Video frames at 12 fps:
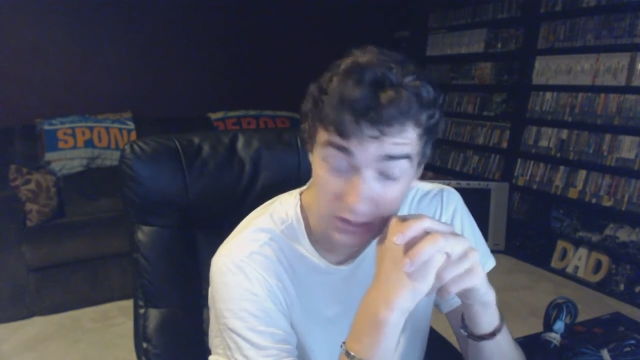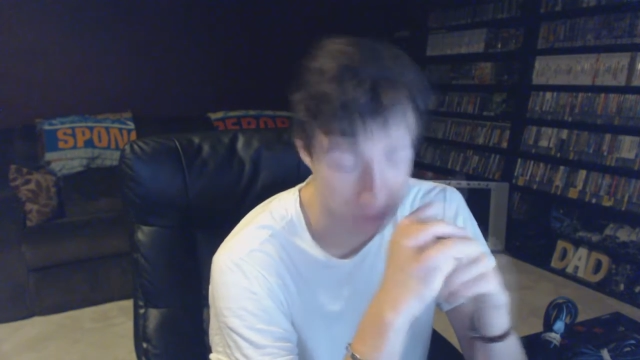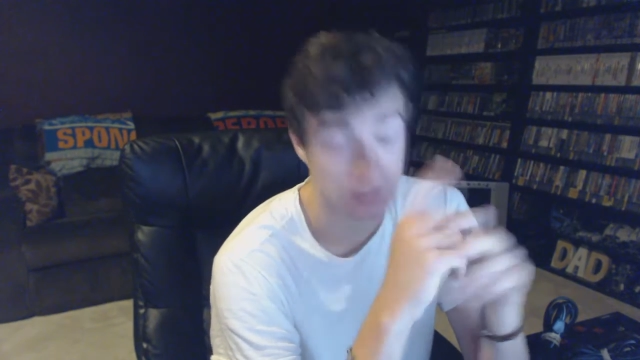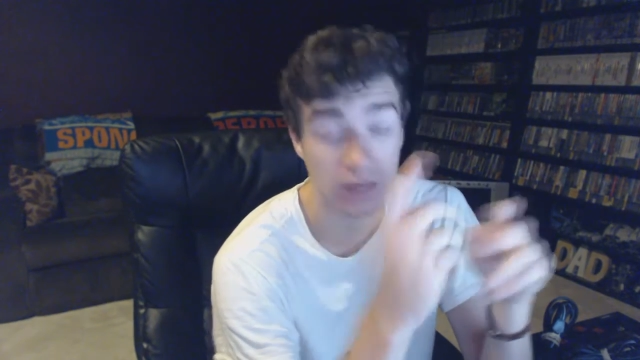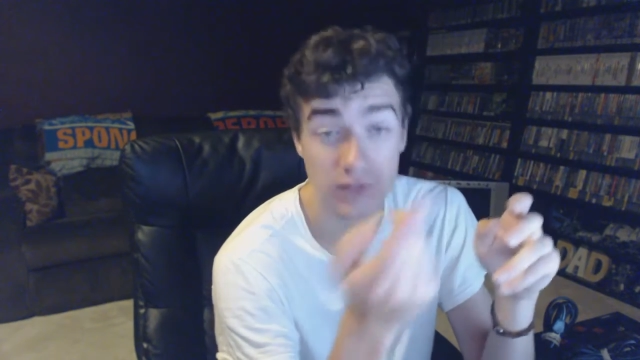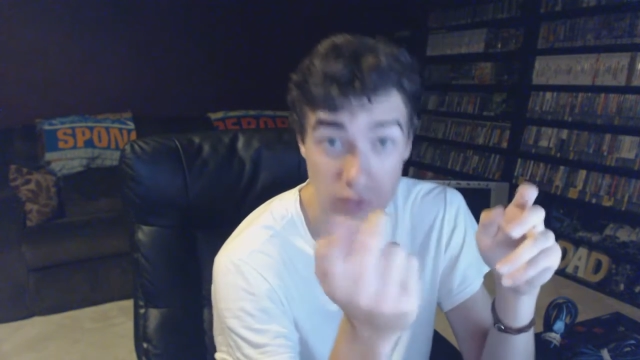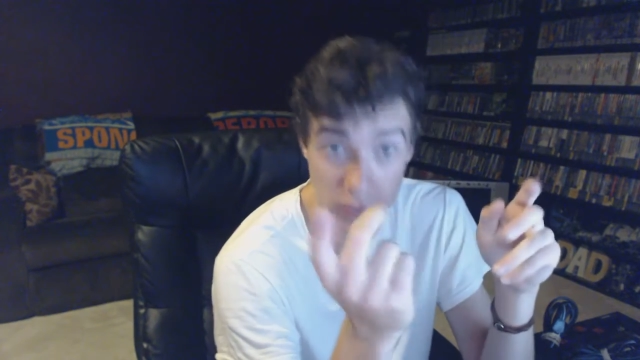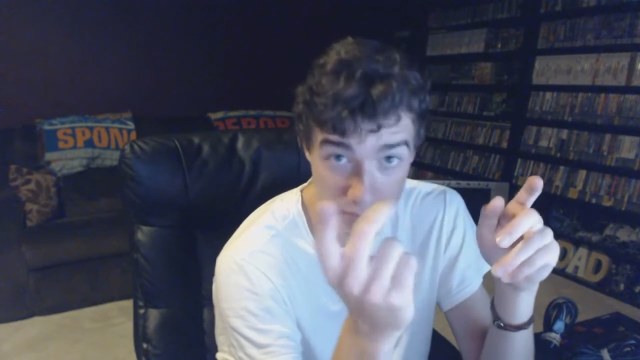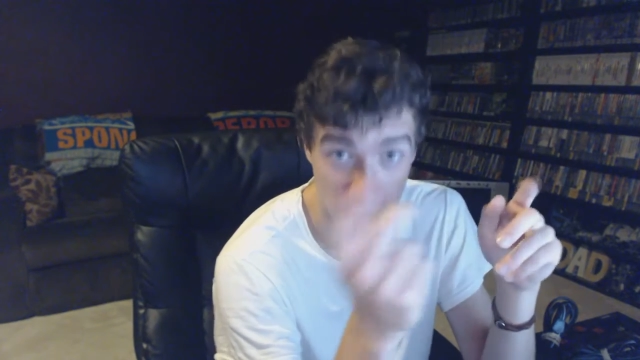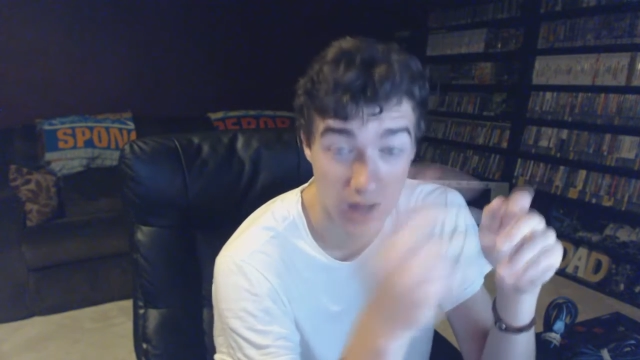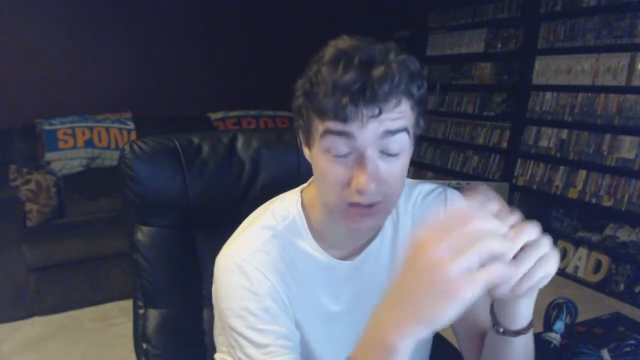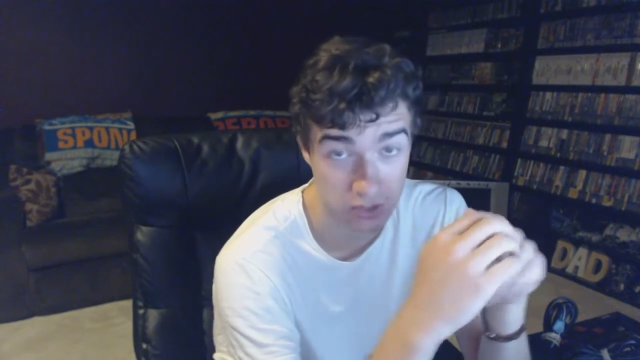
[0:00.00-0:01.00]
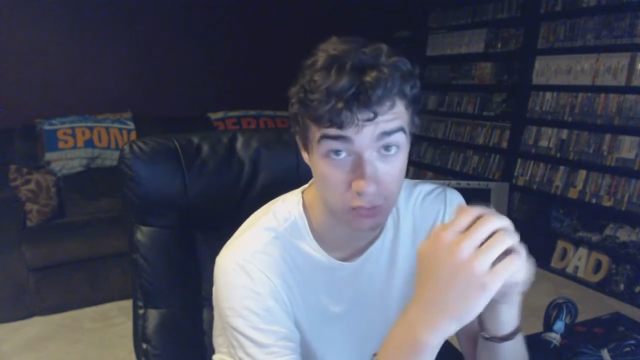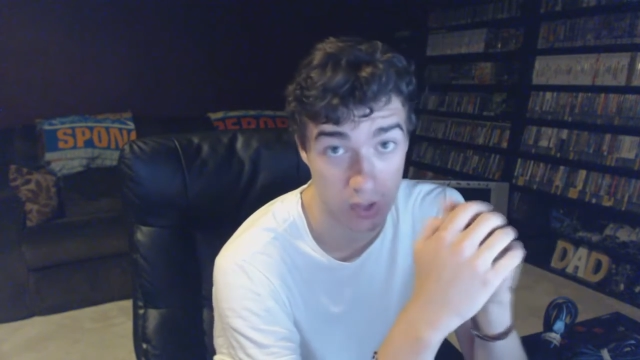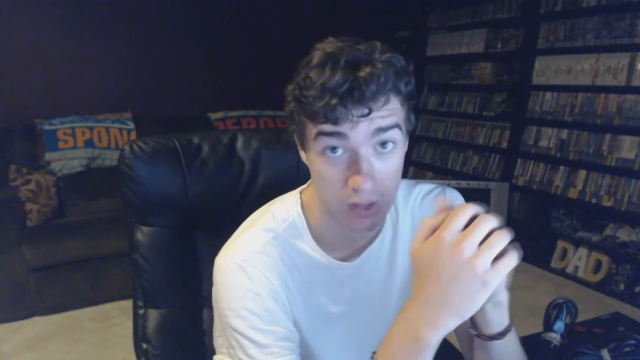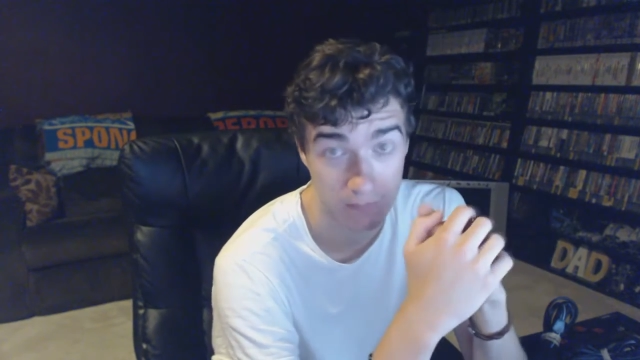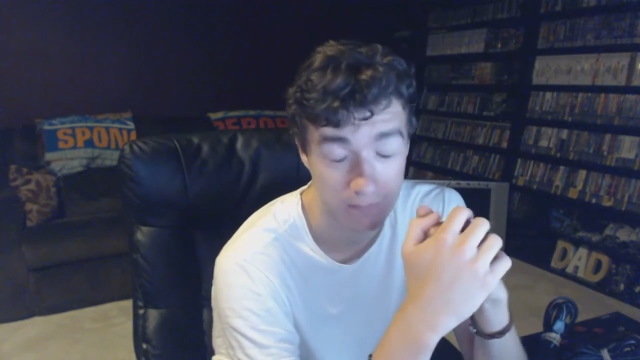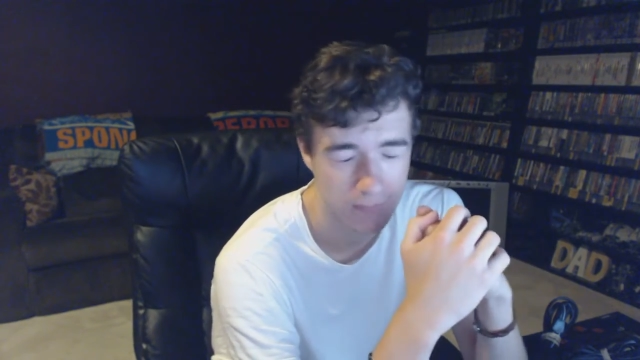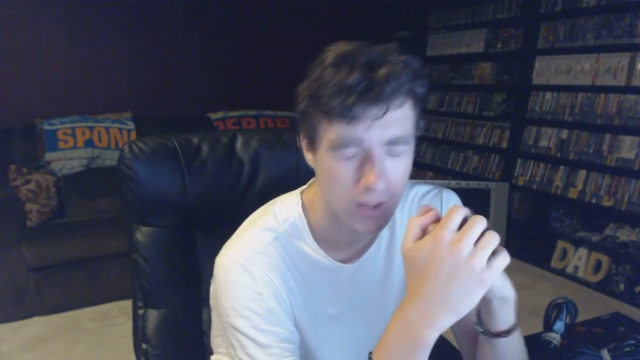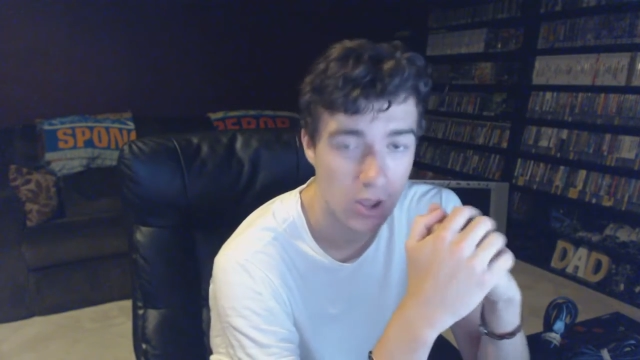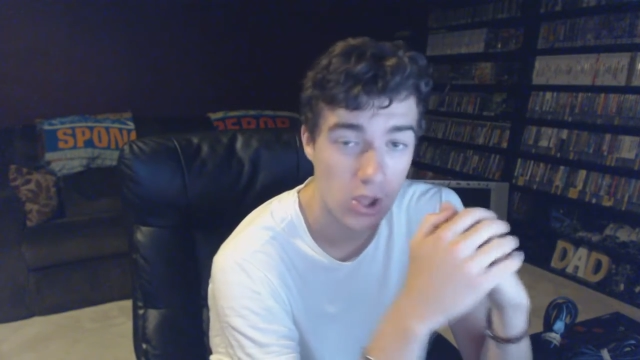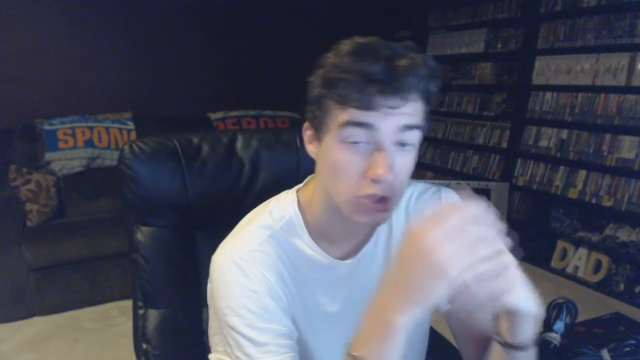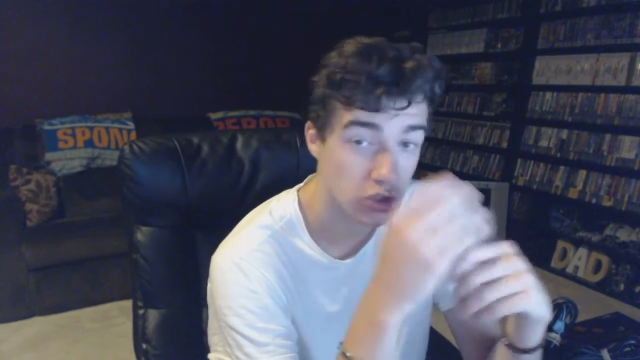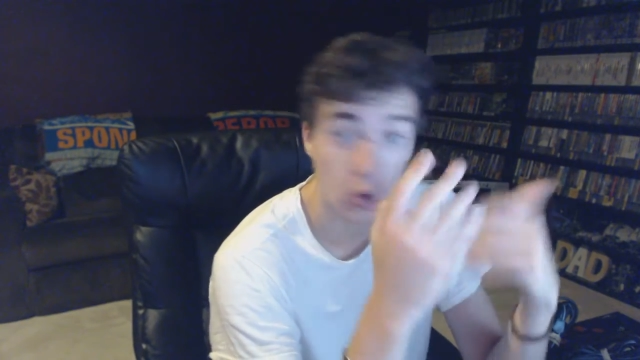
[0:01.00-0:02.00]
Yeah, the Intellivision was boxed as well.
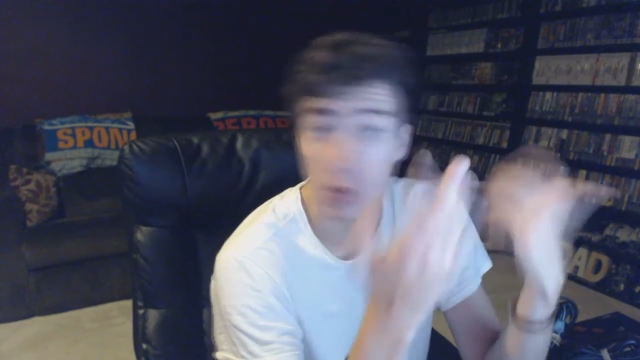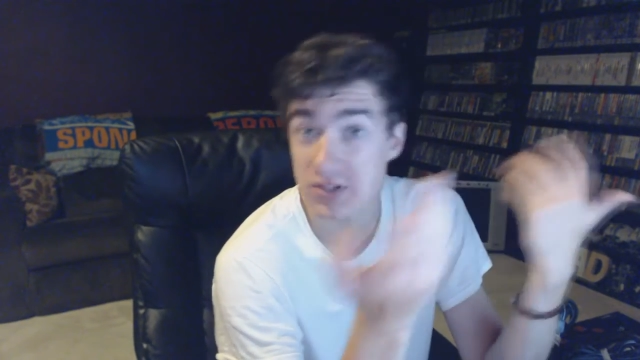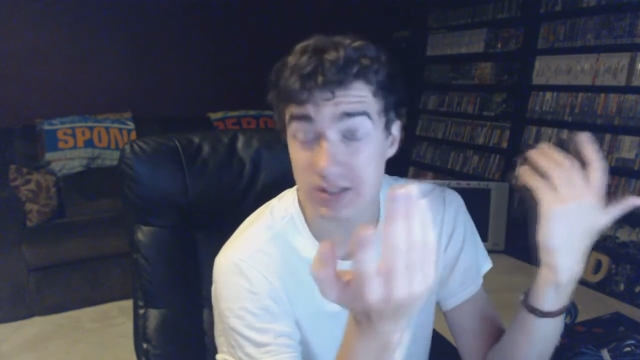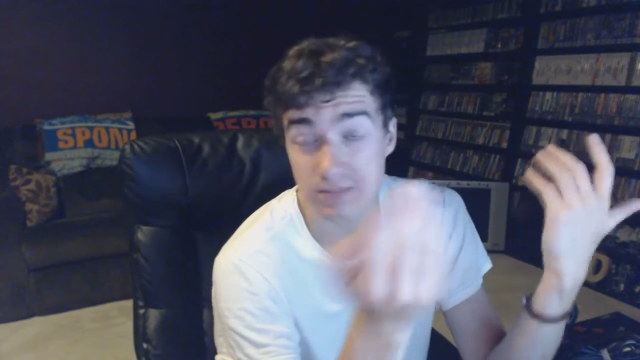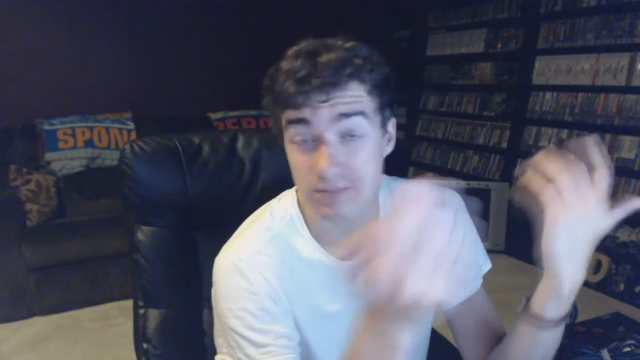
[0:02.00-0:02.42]
So it